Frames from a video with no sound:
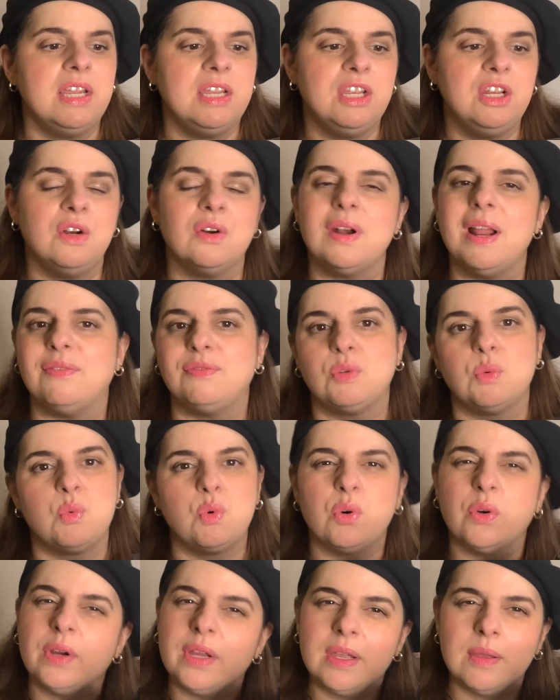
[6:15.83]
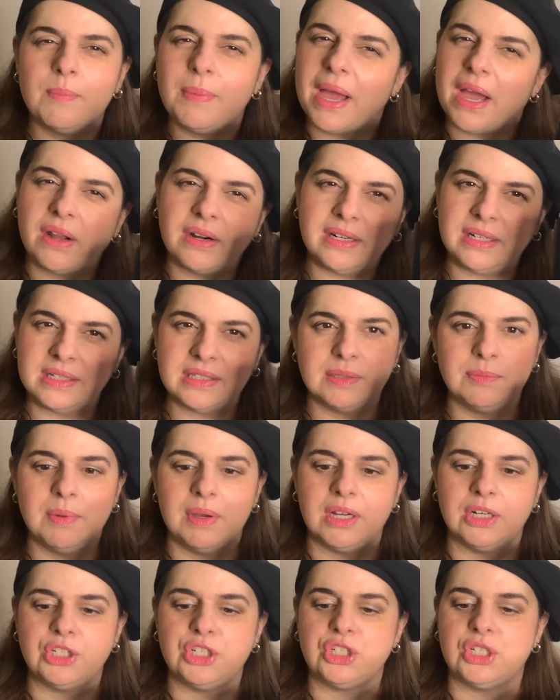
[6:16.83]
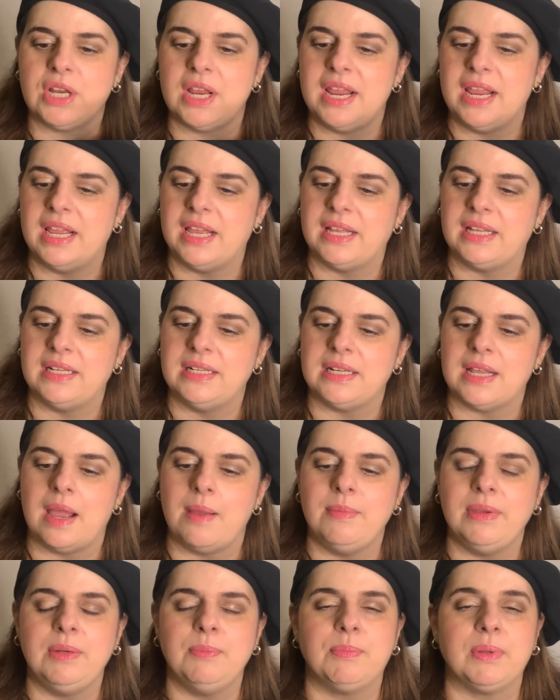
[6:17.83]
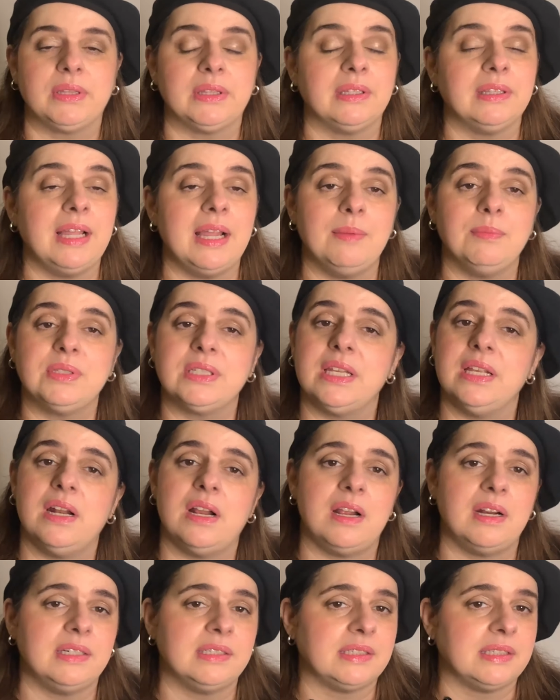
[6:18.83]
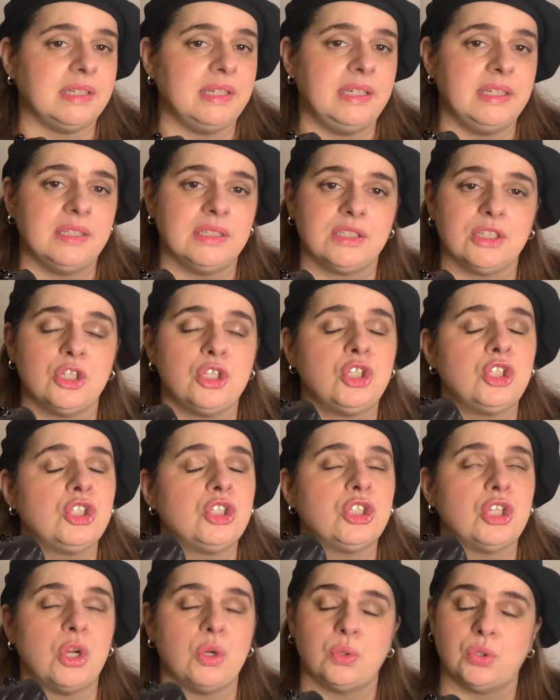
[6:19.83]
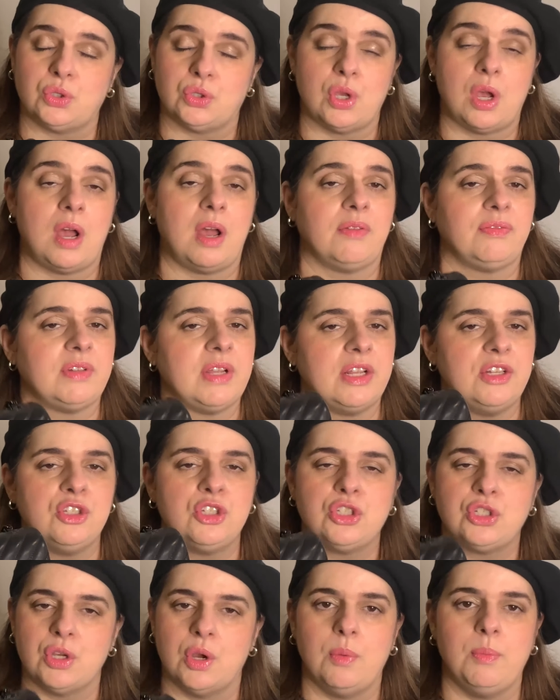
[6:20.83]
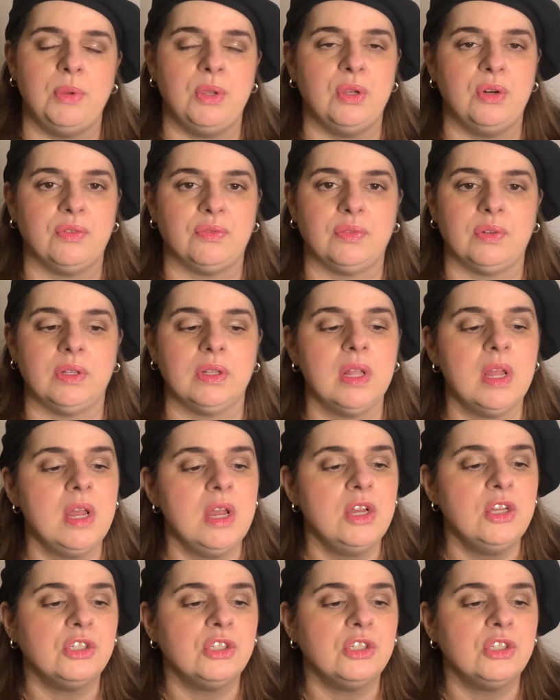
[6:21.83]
You don't have to worry about it as much. And I mean, but the Lambskin honestly is so soft and so beautiful.